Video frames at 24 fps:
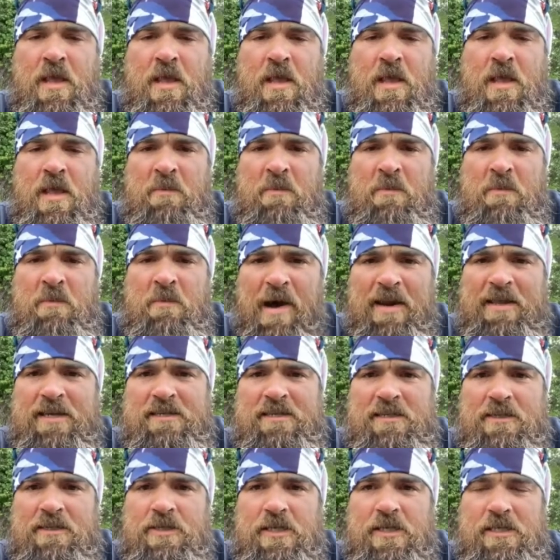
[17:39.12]
my body
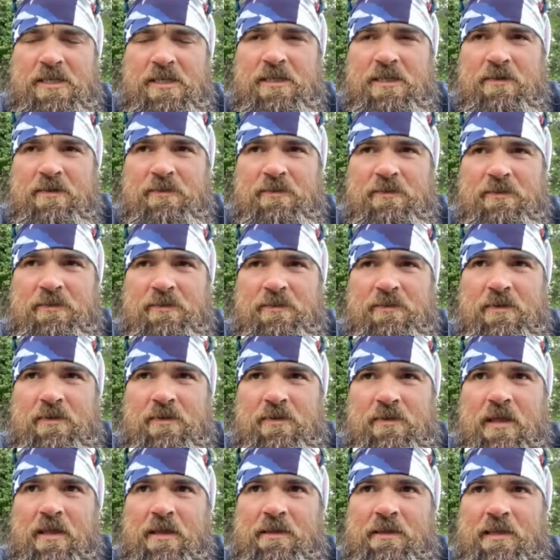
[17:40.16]
has adjusted really
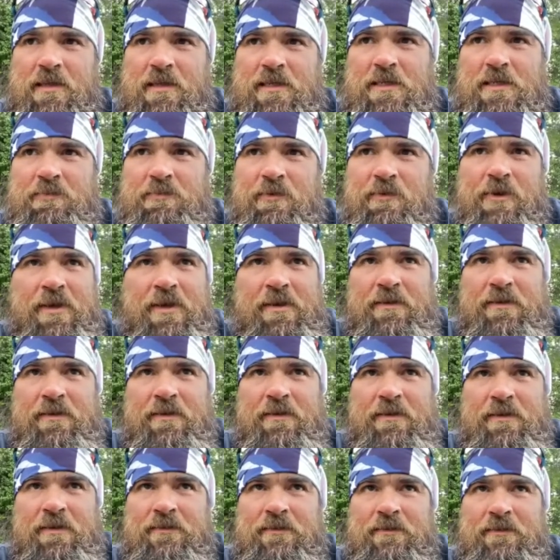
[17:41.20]
well at this point,
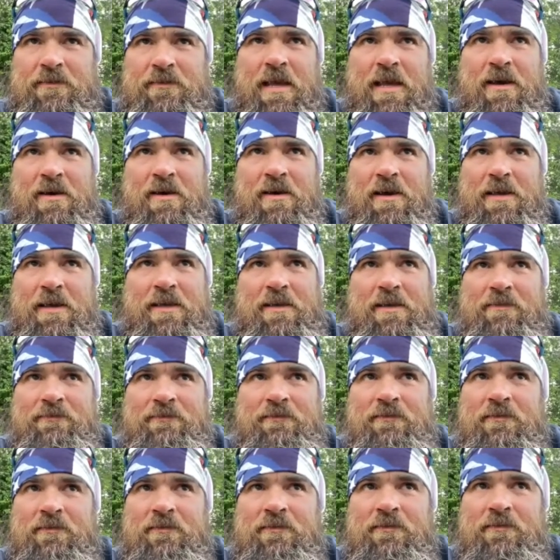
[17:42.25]
and now I
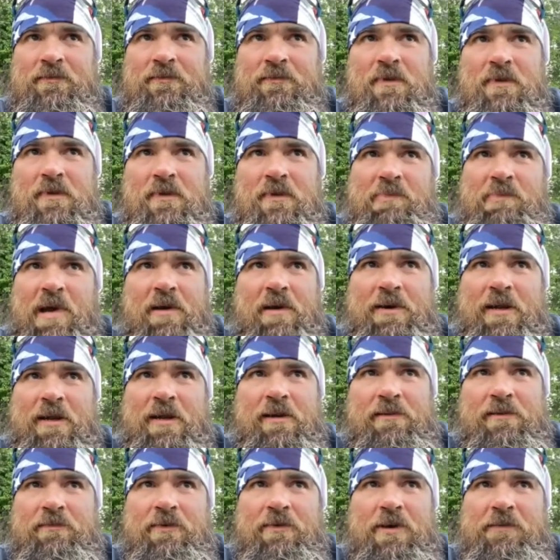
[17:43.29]
can power
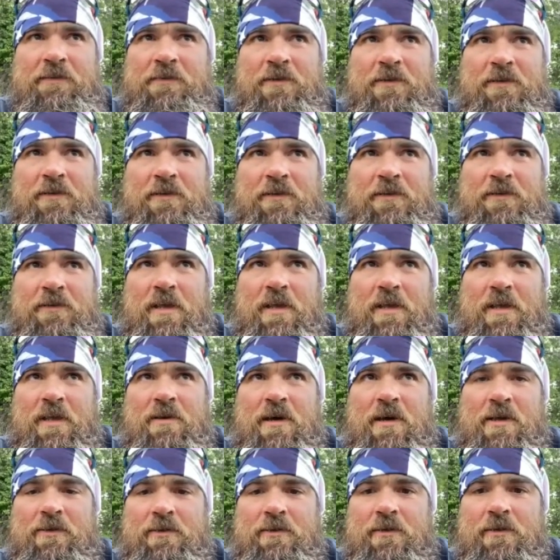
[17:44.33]
down river like no
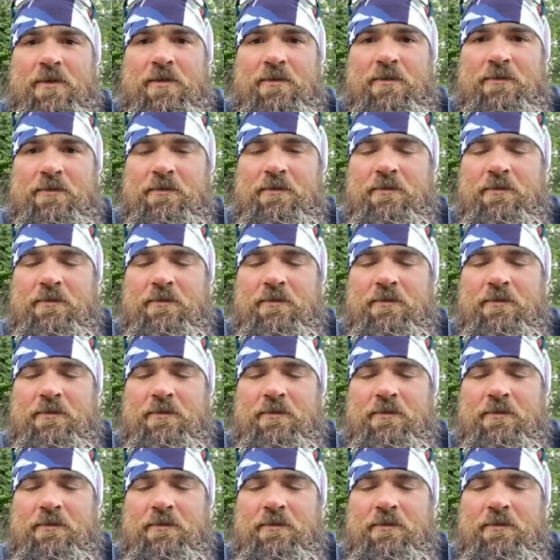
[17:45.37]
other.